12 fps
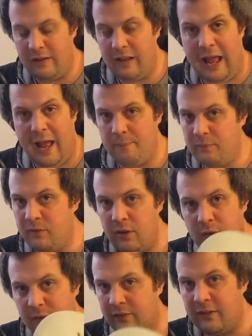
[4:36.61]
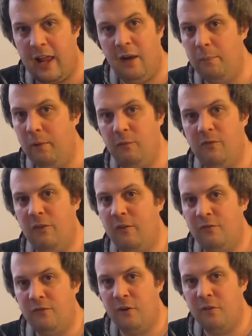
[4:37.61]
absolute scalpel for
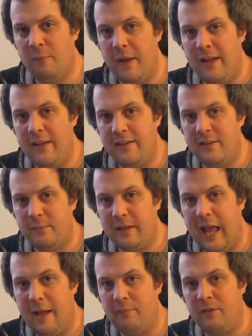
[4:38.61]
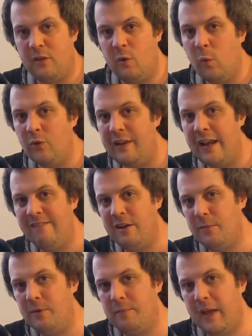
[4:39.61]
hitting some gaps that you ordinarily
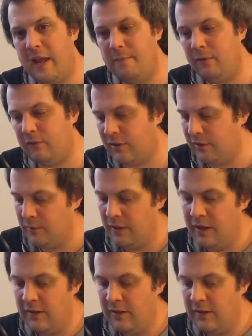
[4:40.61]
wouldn't be able to.